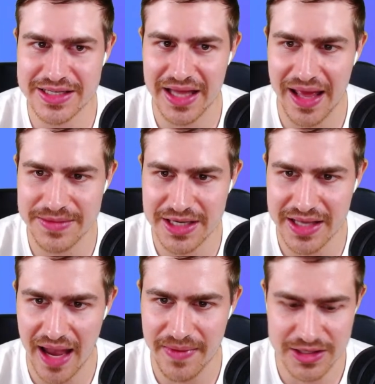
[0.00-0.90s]
Southampton
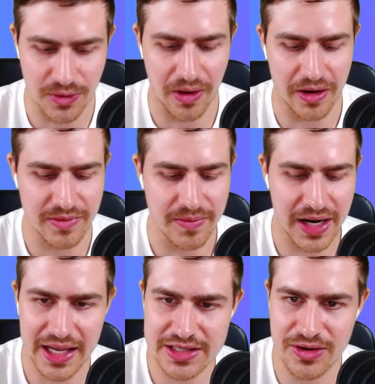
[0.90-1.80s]
game that's worrying me, but
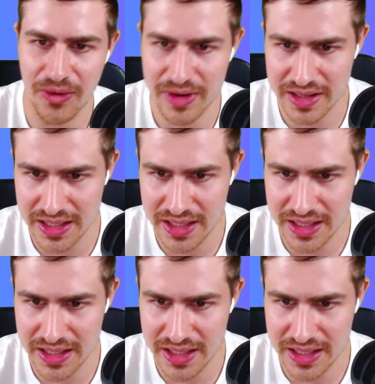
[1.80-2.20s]
I guess Gordon